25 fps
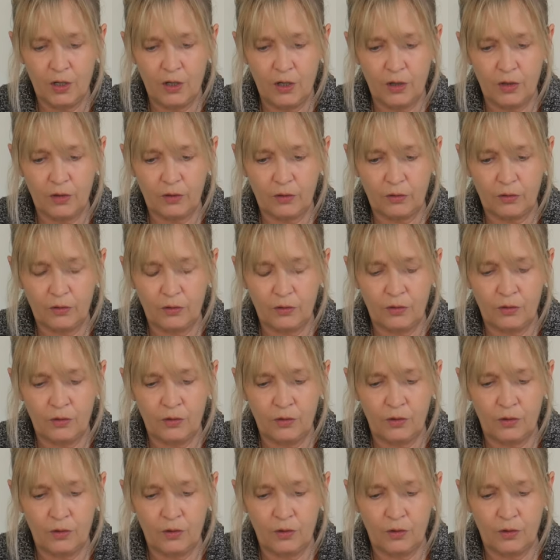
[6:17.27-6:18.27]

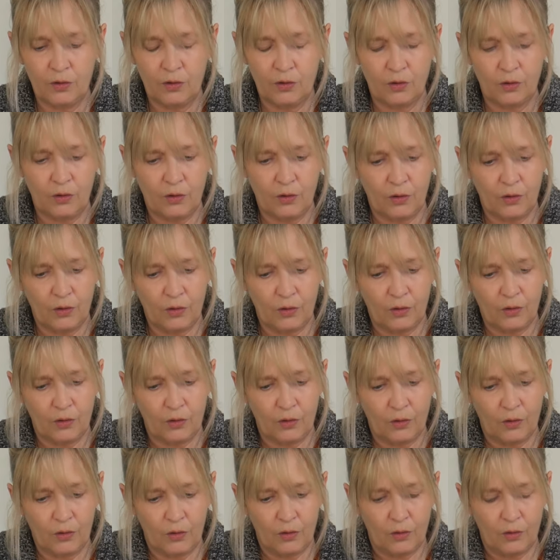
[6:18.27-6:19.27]

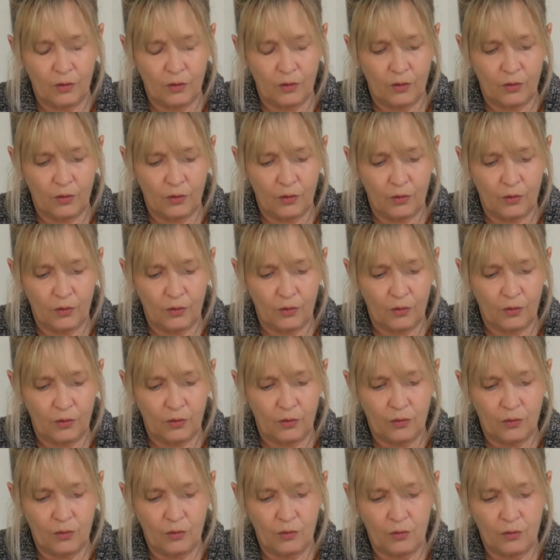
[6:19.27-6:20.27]

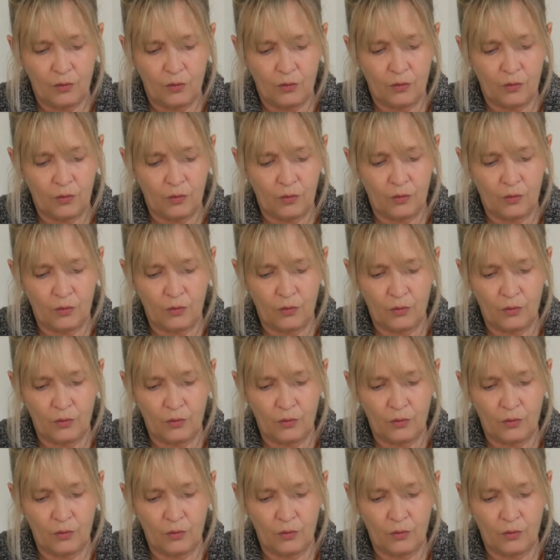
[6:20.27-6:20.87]
Nothing is said.